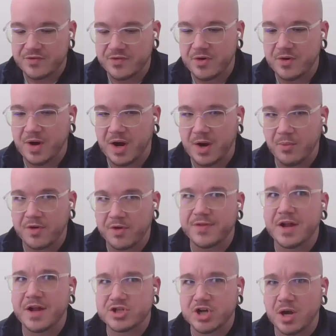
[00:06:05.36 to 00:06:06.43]
so I worked
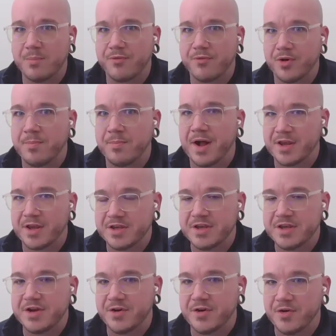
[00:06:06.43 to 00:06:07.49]
that job for about a
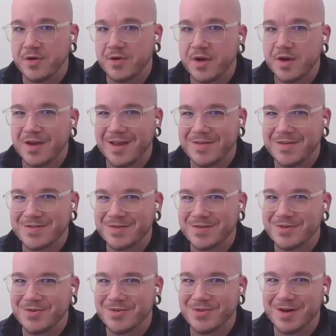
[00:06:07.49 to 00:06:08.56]
year
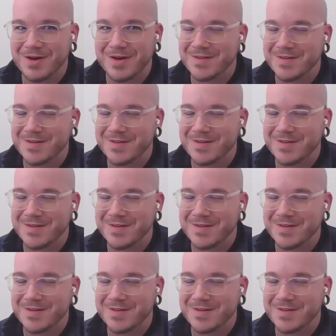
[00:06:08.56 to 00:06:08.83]
until uh,